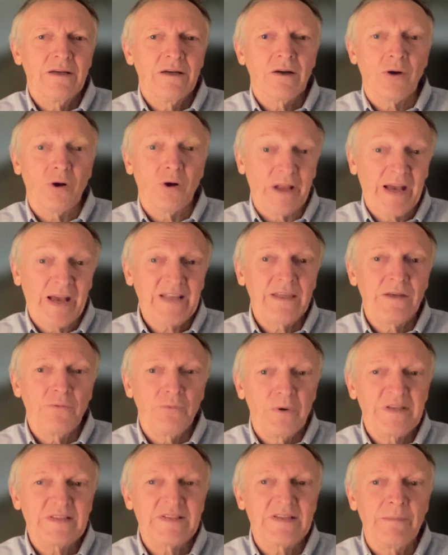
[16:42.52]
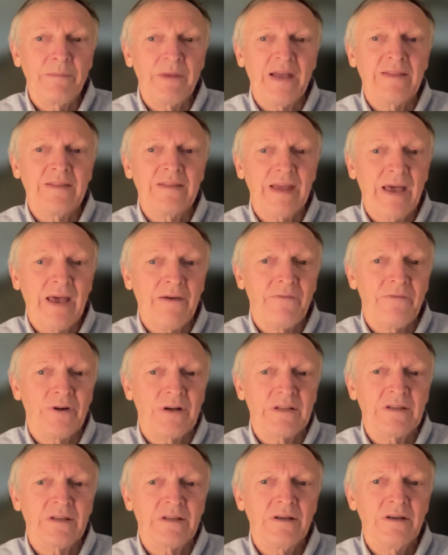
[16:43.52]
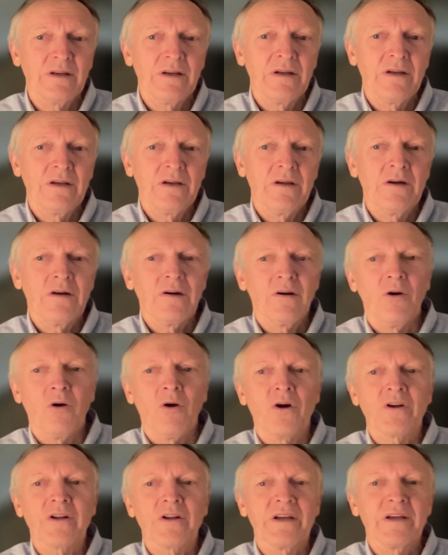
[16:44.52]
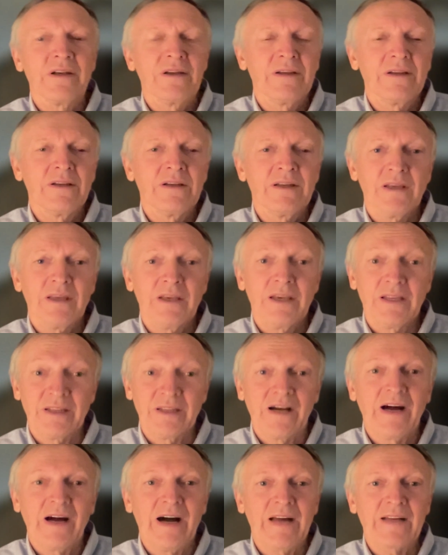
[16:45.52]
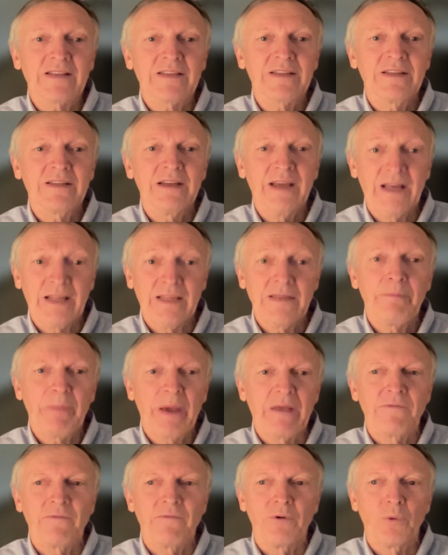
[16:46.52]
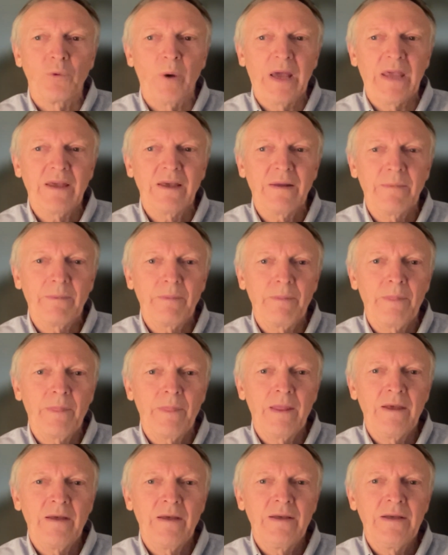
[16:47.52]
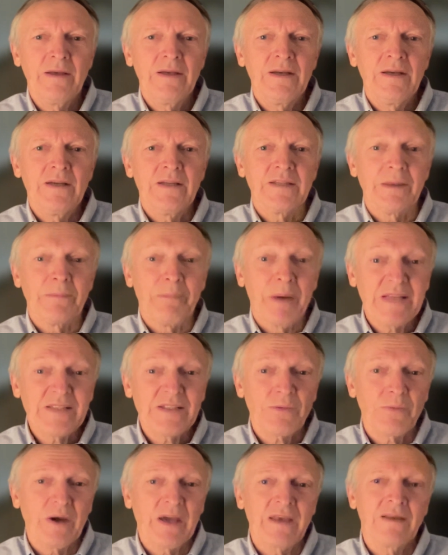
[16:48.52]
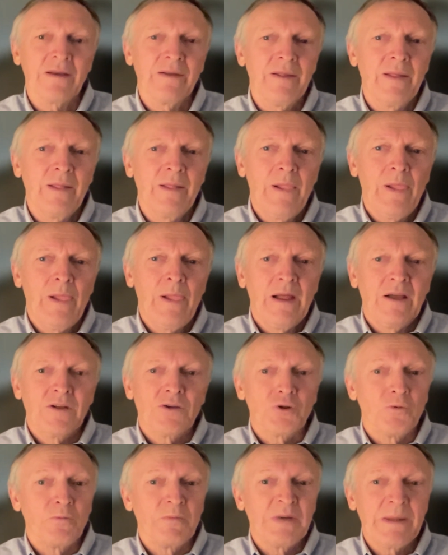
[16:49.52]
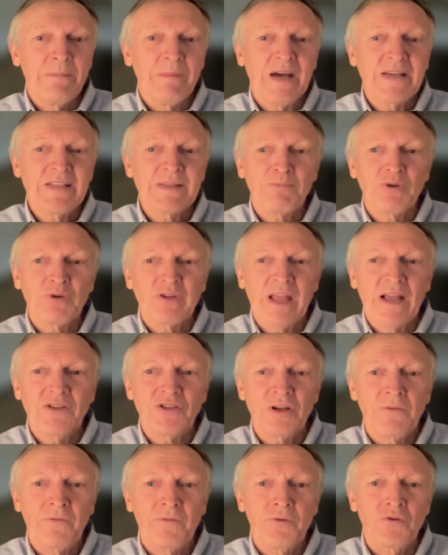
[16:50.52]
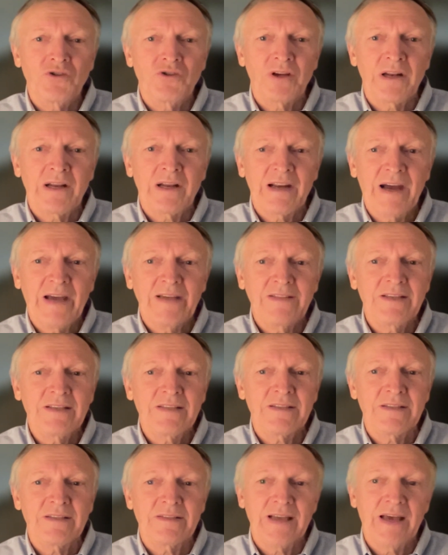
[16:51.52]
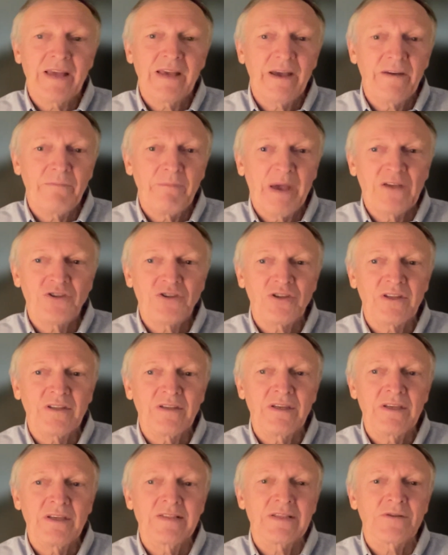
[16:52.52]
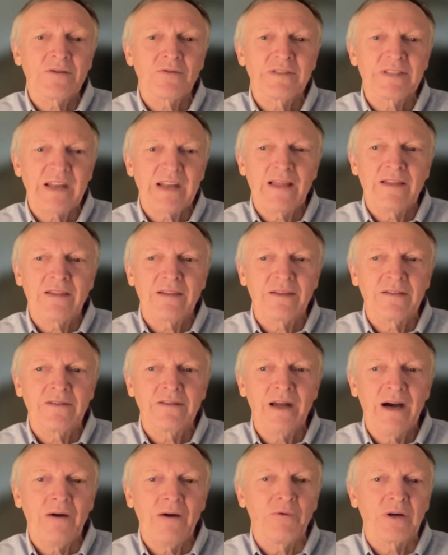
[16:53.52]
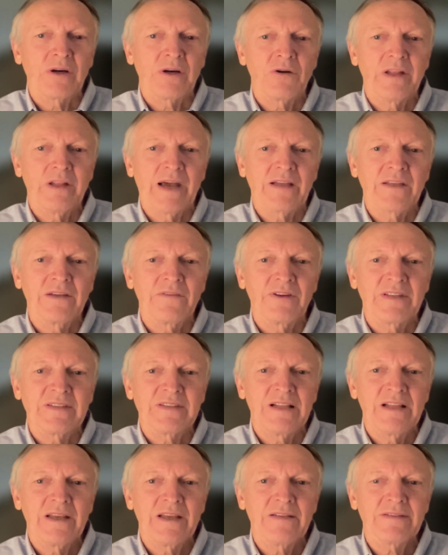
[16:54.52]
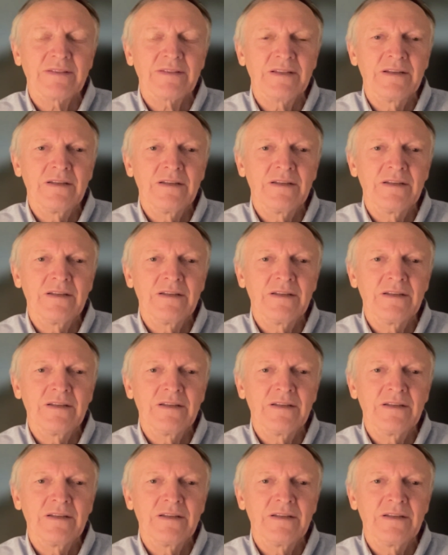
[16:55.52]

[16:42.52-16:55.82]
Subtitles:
collective wisdom and effort or in a hard and painful way. The best way to minimize potential future crises, as I have mentioned, is to strengthen our collective resilience